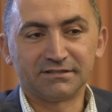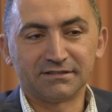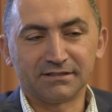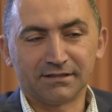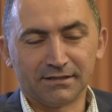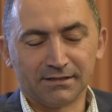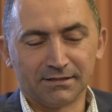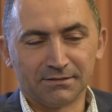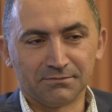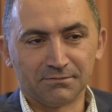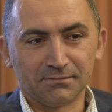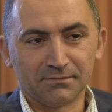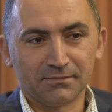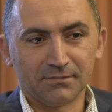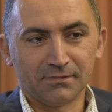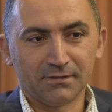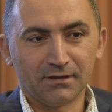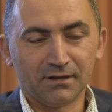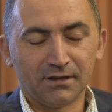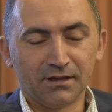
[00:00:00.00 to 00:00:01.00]
is
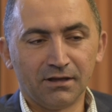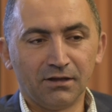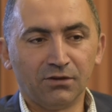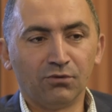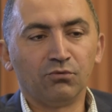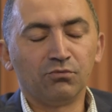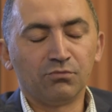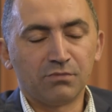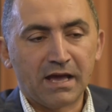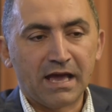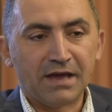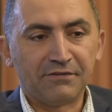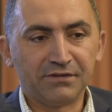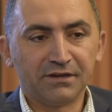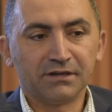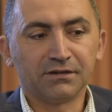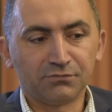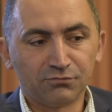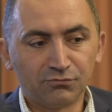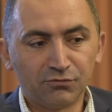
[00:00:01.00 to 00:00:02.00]

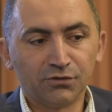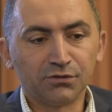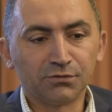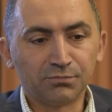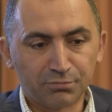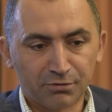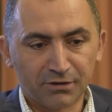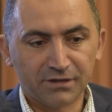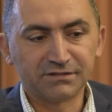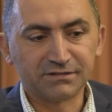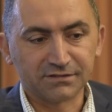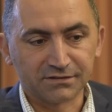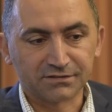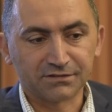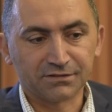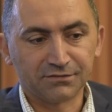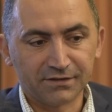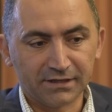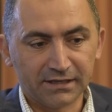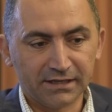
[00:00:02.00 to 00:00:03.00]
having a real
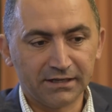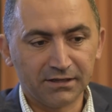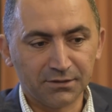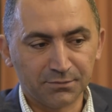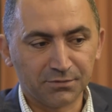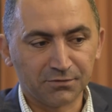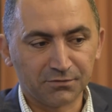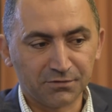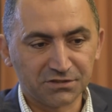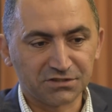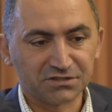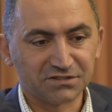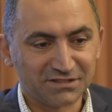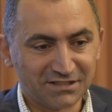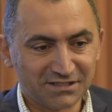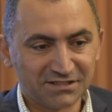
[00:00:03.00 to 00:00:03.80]
presence of Our Lady Help of Christians.